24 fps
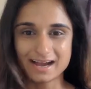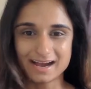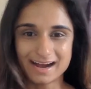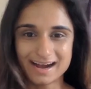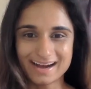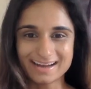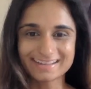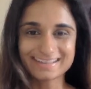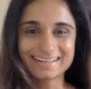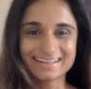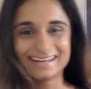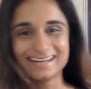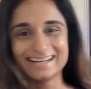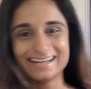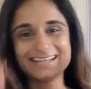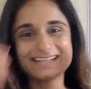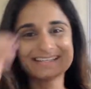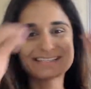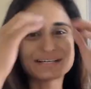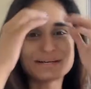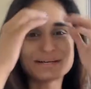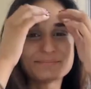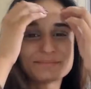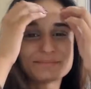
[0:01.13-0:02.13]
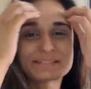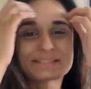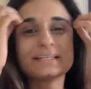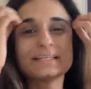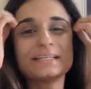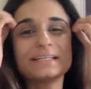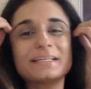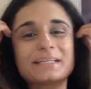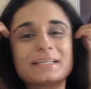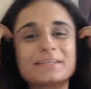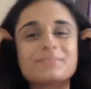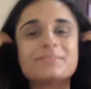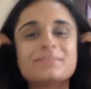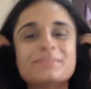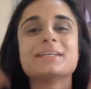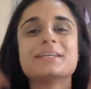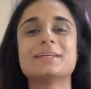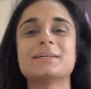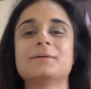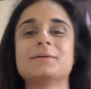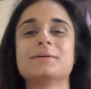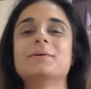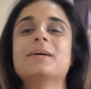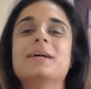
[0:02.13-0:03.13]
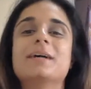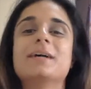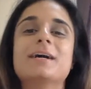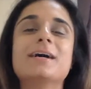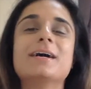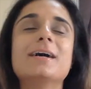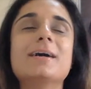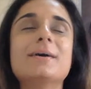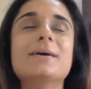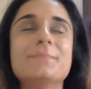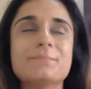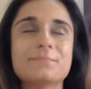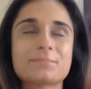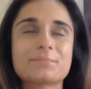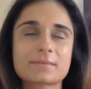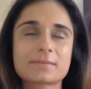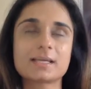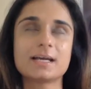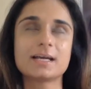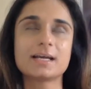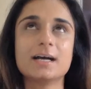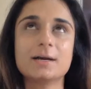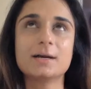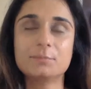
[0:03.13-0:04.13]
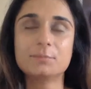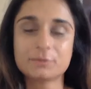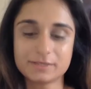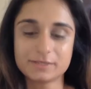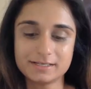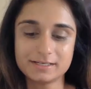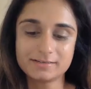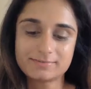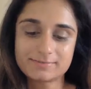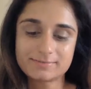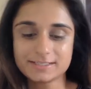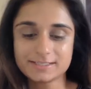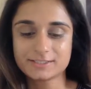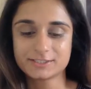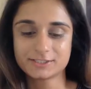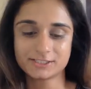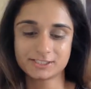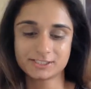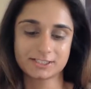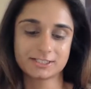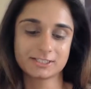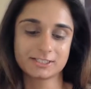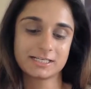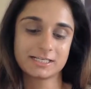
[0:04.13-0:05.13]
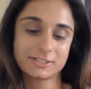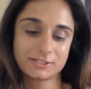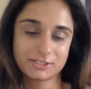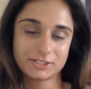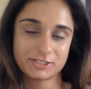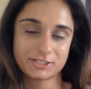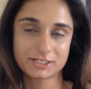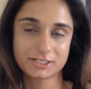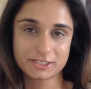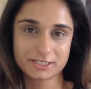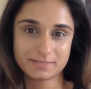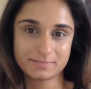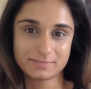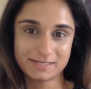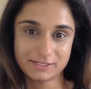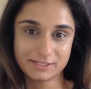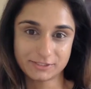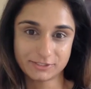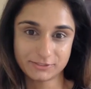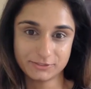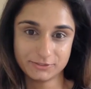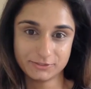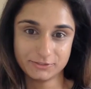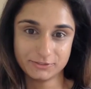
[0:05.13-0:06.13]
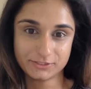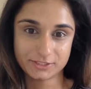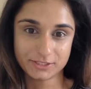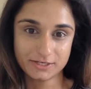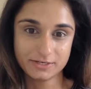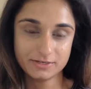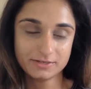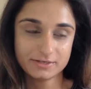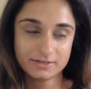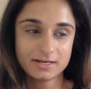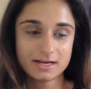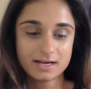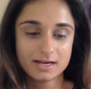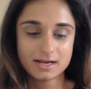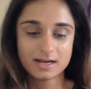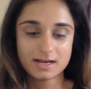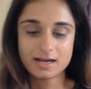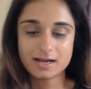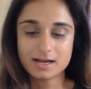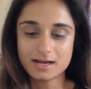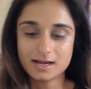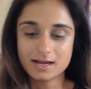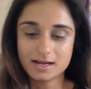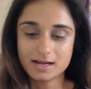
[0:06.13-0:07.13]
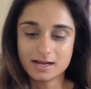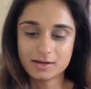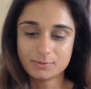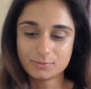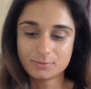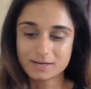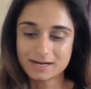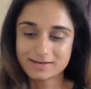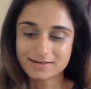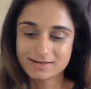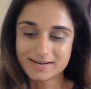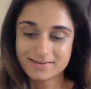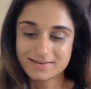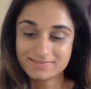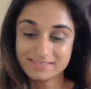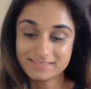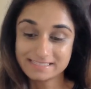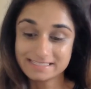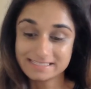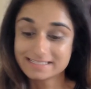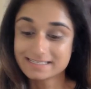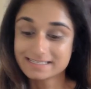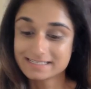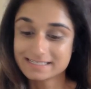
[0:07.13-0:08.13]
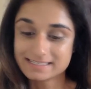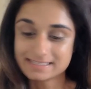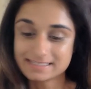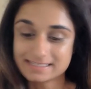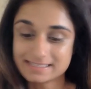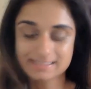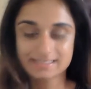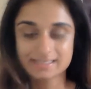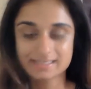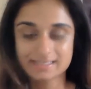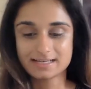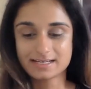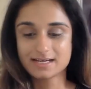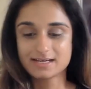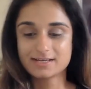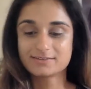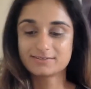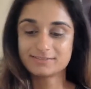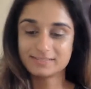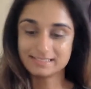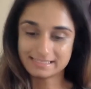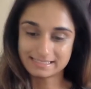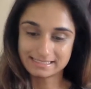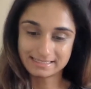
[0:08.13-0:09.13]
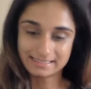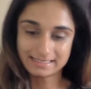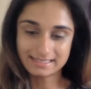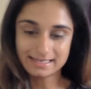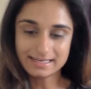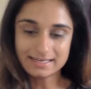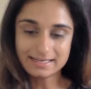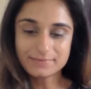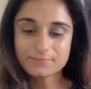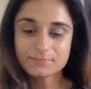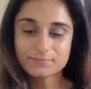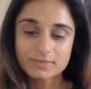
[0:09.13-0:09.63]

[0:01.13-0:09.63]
Hi guys, I'm just going to give you a brief introduction about Suzhou, where I visited recently.